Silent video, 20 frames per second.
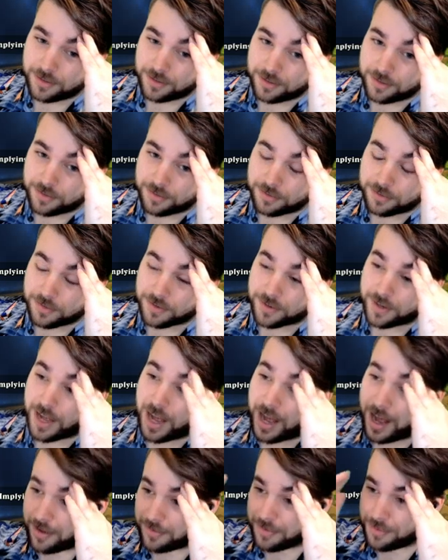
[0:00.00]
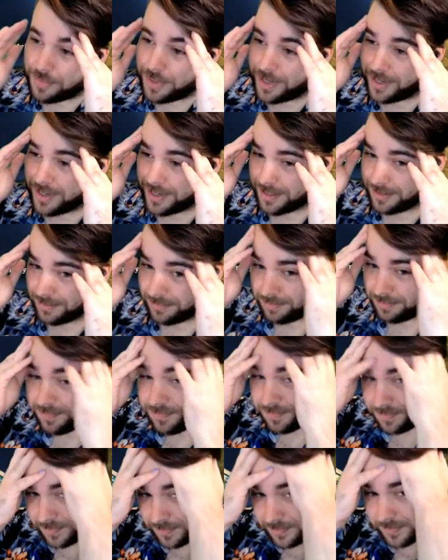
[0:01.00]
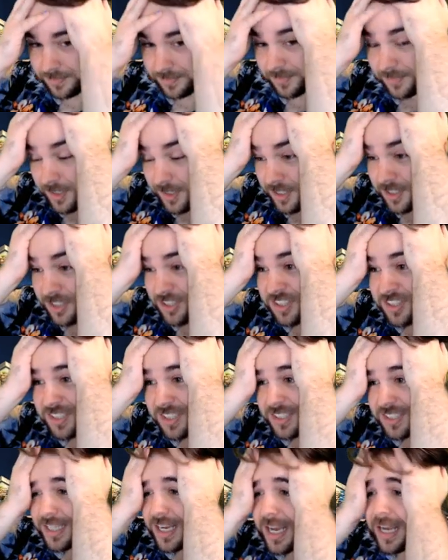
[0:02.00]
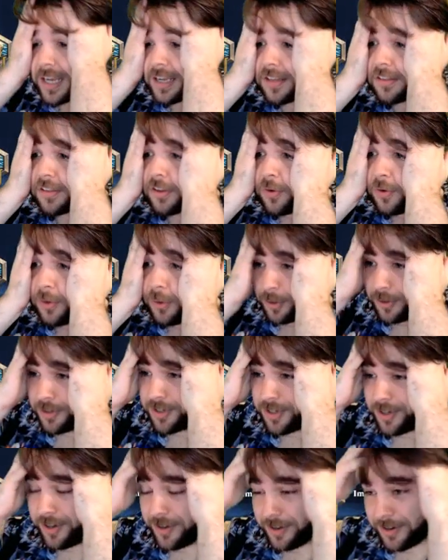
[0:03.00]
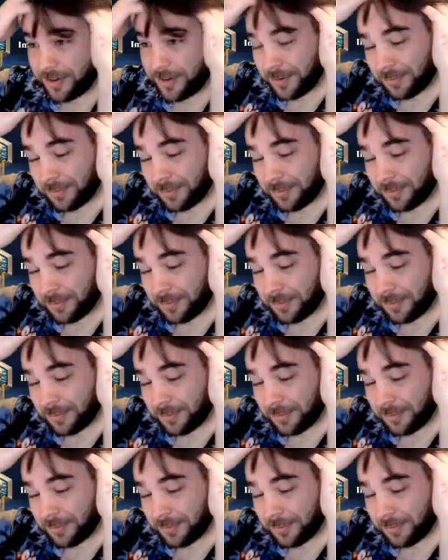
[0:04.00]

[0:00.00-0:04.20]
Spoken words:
for half a minute just to take the ore, Todd.